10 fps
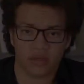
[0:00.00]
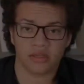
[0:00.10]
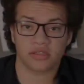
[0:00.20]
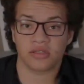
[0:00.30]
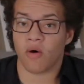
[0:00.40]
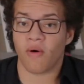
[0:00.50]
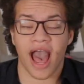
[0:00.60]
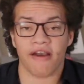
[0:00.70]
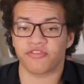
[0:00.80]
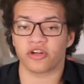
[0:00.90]
So,
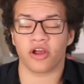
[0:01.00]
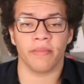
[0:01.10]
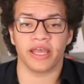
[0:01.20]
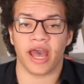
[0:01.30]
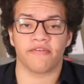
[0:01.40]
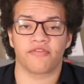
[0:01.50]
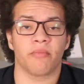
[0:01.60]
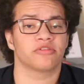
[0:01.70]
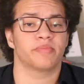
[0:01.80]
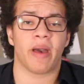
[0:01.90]
after coming out of the
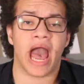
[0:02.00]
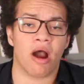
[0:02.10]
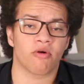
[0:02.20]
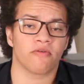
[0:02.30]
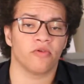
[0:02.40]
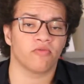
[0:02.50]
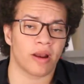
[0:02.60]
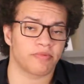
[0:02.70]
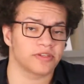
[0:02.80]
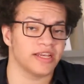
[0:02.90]
most powerful
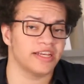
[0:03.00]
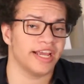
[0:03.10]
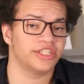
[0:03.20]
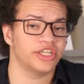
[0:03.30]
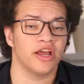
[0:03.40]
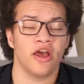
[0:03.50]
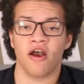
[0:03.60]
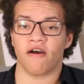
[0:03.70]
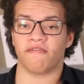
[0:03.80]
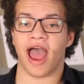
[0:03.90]
representation
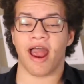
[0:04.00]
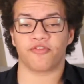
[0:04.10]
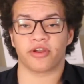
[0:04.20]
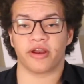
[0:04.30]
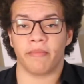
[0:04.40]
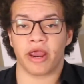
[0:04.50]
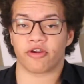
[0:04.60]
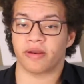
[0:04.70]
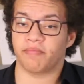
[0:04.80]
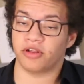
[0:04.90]
of African
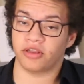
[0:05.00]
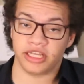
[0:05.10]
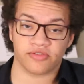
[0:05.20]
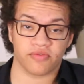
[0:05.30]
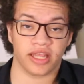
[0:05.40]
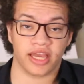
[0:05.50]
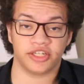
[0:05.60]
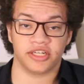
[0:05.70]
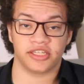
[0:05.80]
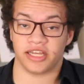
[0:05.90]
American police
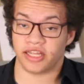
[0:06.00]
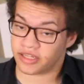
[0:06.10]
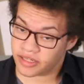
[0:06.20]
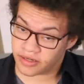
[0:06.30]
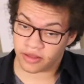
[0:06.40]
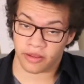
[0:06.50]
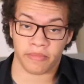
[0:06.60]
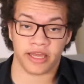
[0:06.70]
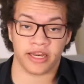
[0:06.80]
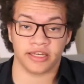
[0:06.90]
relations in the
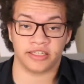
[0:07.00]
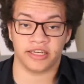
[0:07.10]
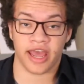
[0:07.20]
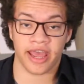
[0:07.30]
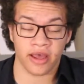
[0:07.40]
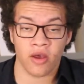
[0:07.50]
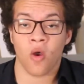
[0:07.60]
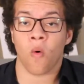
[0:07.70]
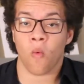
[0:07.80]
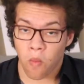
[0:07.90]
media today,
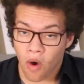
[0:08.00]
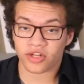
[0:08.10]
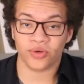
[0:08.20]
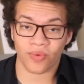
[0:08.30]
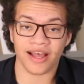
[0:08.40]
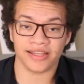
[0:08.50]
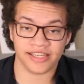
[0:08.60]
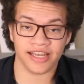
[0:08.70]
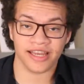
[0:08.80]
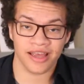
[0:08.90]
what do I
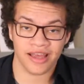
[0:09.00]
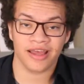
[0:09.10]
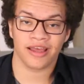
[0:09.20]
see?